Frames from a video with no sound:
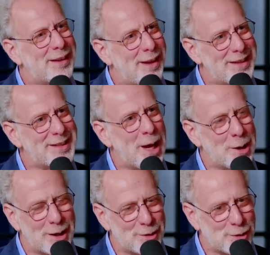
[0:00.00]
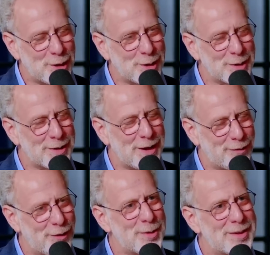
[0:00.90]
cut down on sugar, on
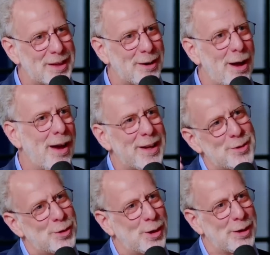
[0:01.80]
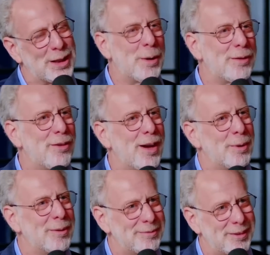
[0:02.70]
foods that are high in sugar and low in
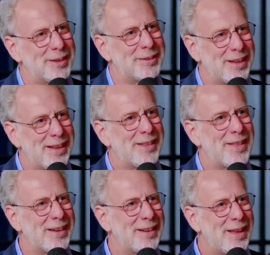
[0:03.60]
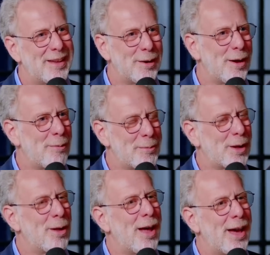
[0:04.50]
fiber, right? That, you know, what we
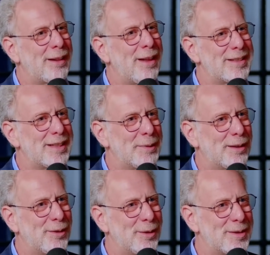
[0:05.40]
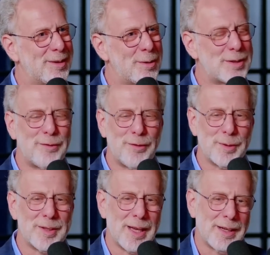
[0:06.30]
call high glycemic foods. Those are the
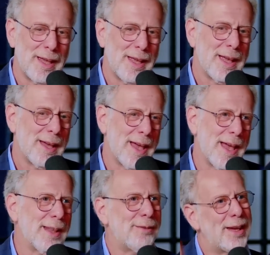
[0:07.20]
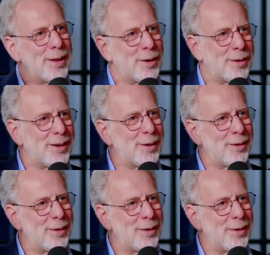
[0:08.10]
foods that elevate your